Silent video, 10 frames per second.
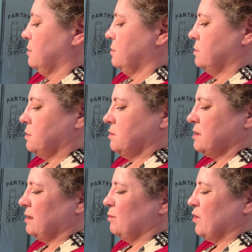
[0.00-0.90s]
So it's a
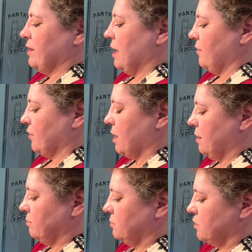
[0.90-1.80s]
little more than half a
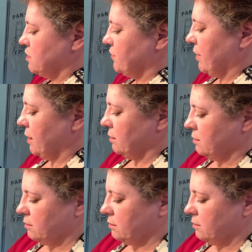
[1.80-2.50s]
cup, which is fine.